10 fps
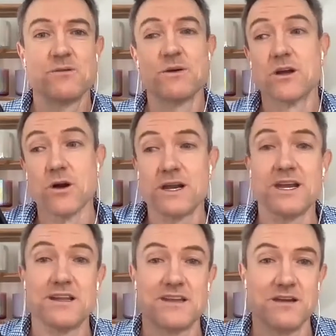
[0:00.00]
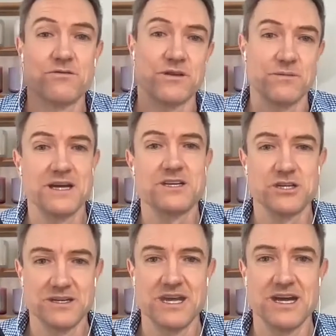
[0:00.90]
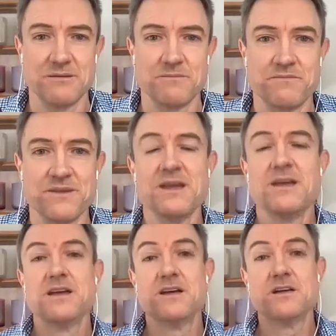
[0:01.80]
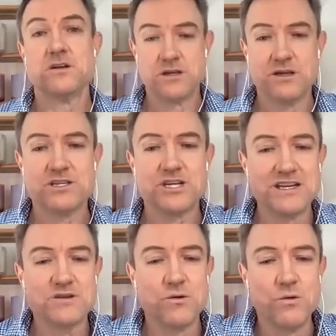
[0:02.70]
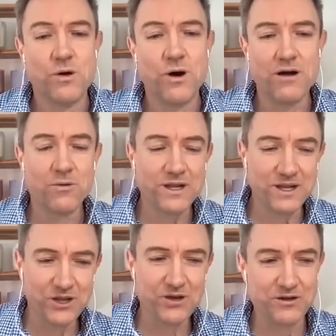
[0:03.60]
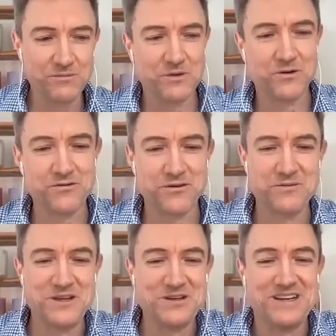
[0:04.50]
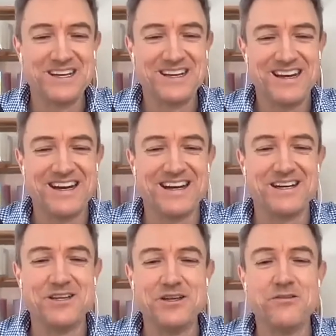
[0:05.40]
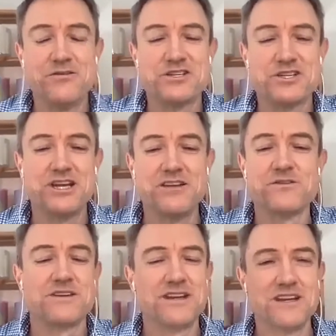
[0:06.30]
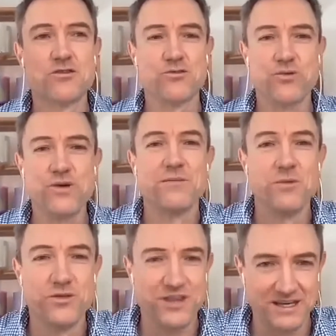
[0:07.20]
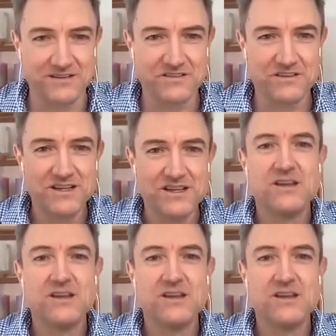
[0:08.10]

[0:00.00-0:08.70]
We've got to get the inflammation down. Chase, I want to learn more from you. You've achieved incredible things.